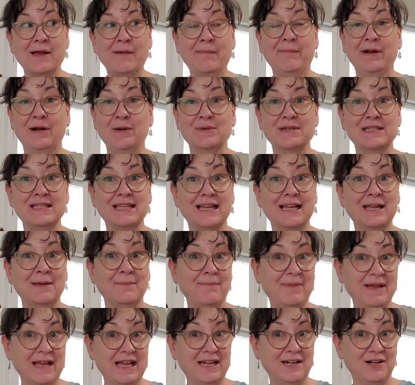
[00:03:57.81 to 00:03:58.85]
but it was a
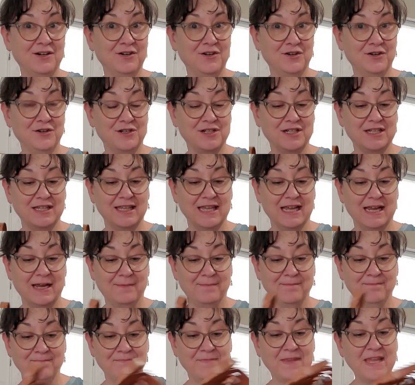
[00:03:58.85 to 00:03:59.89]
competitor to
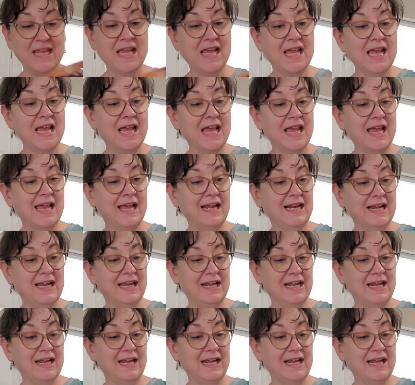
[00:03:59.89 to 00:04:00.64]
them. And